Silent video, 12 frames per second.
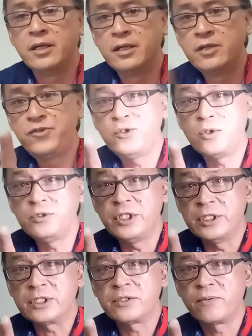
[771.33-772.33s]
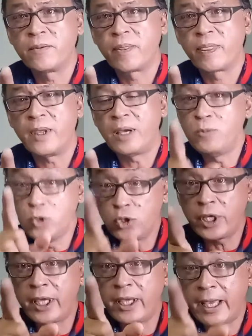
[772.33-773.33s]
If you notice, I'm
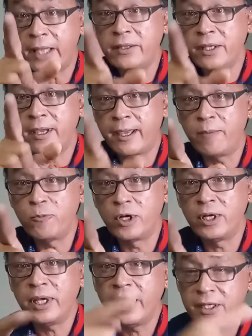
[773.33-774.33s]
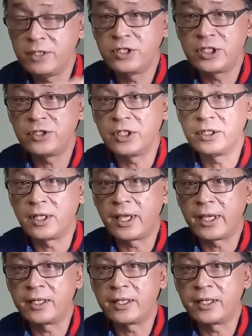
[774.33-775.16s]
looking at the camera and adjusting the light.